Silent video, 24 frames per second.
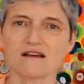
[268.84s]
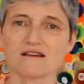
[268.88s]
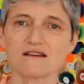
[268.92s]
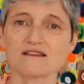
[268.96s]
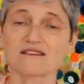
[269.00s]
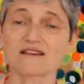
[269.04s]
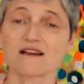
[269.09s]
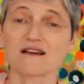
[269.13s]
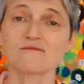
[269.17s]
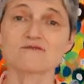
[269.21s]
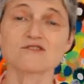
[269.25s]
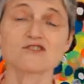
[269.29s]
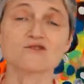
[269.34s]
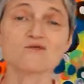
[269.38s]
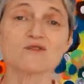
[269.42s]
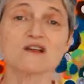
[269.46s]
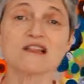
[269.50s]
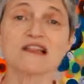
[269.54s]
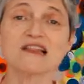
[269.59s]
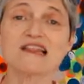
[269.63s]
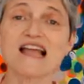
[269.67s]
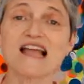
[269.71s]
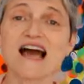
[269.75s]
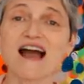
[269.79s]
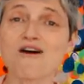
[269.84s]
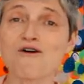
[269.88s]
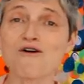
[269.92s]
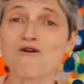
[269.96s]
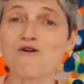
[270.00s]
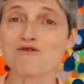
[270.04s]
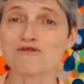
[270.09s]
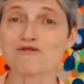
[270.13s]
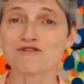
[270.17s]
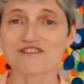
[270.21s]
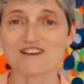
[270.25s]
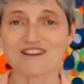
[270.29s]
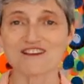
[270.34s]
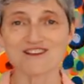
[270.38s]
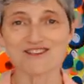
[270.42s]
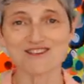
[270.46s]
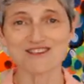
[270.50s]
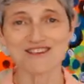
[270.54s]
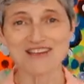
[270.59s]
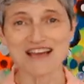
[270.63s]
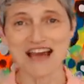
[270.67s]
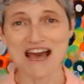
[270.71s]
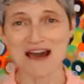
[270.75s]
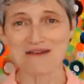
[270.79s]
It's time to allow
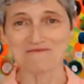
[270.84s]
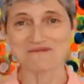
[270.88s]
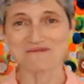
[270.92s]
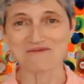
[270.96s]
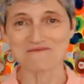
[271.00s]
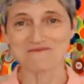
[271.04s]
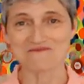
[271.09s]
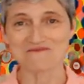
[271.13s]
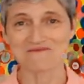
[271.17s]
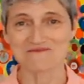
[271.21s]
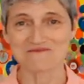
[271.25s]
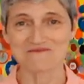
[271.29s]
things to happen.